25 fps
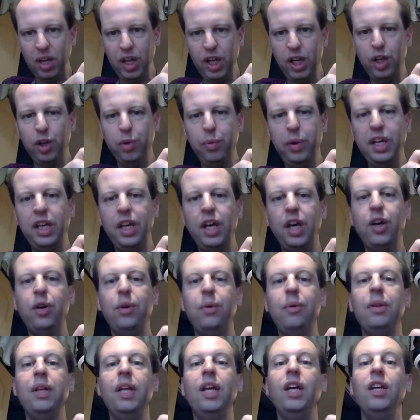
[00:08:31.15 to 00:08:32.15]
Here we go.
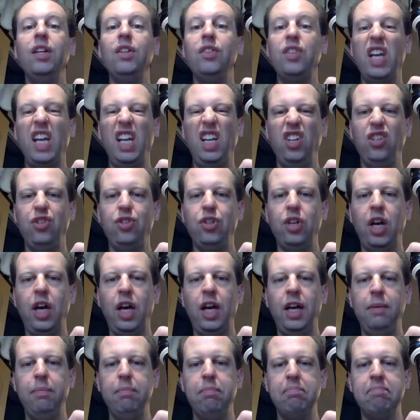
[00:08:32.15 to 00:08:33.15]
Take your
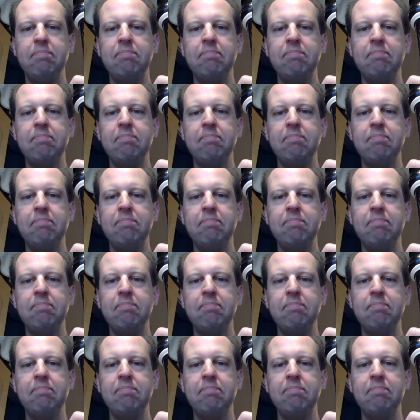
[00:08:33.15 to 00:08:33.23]
time.